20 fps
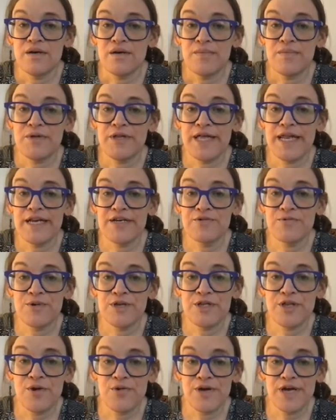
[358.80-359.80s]
planning to
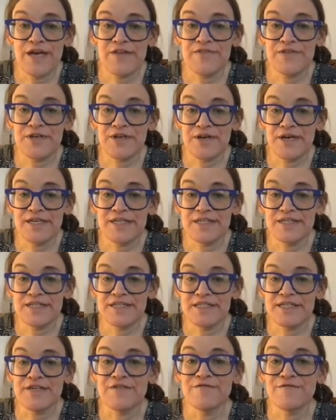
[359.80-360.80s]
relocate the knight to
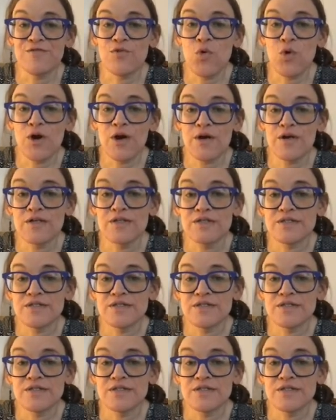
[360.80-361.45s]
c4,